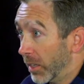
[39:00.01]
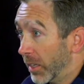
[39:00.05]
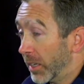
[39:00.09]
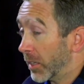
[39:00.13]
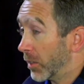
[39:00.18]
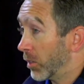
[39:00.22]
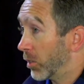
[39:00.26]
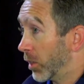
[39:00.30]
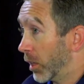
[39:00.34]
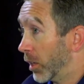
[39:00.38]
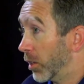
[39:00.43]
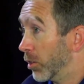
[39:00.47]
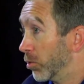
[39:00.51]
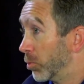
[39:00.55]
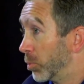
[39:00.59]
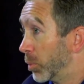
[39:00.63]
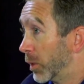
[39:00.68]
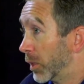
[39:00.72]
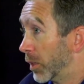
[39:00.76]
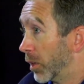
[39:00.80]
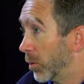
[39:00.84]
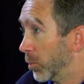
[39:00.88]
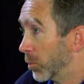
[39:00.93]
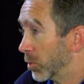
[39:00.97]
Like they've
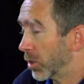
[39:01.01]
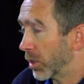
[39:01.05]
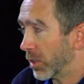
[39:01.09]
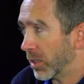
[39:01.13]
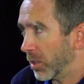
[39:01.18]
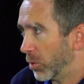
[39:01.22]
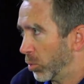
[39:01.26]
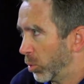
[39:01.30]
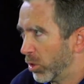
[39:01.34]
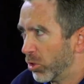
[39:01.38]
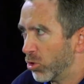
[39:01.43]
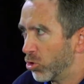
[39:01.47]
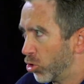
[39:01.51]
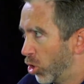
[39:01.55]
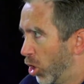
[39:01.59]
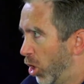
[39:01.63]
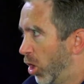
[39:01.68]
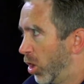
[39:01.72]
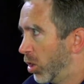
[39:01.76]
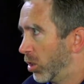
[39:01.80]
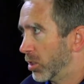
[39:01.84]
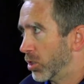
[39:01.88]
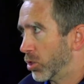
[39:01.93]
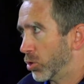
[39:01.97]
become, so then
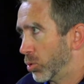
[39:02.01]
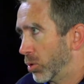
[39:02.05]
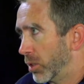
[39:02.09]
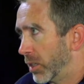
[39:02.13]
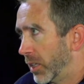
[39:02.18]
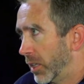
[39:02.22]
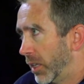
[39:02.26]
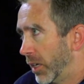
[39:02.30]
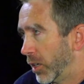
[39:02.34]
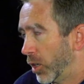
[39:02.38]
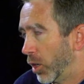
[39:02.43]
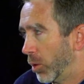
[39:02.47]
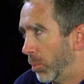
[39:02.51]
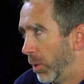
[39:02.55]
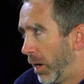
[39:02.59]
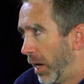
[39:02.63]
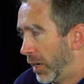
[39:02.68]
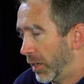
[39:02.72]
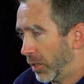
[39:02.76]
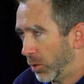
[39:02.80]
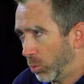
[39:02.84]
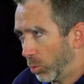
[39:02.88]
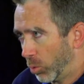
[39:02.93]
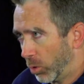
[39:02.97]
withdrawal is really like our
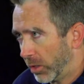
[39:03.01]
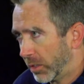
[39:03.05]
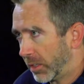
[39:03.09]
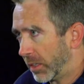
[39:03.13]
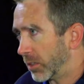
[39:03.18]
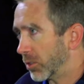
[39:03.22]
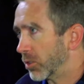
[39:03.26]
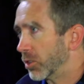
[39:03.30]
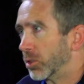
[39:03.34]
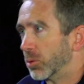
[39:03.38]
body working to